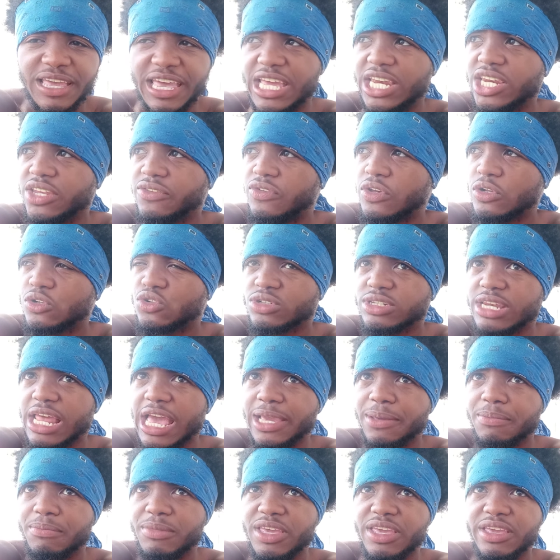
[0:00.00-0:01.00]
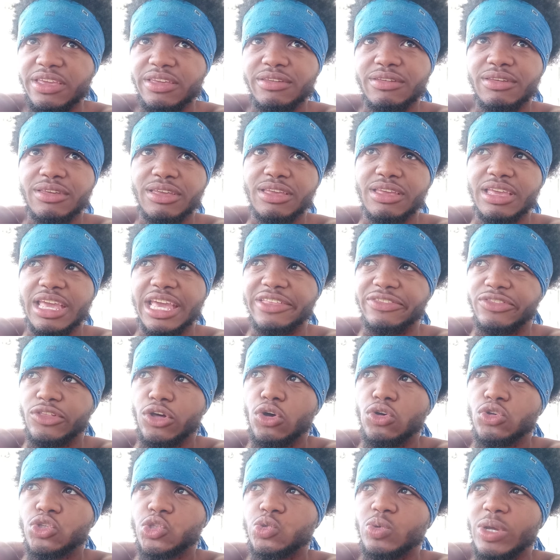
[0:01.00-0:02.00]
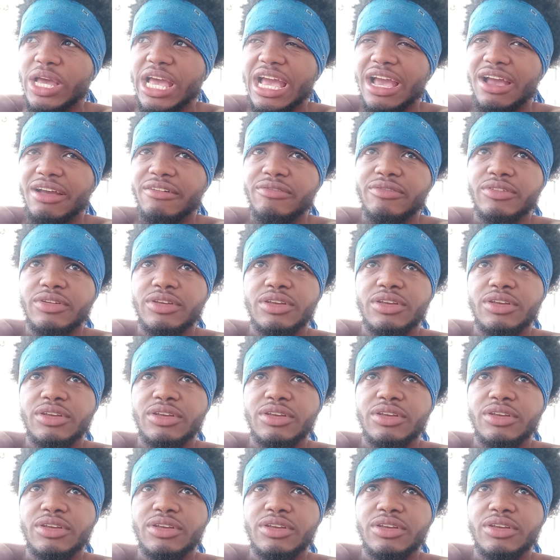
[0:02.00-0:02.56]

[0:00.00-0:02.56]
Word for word: Individuals like me and those who have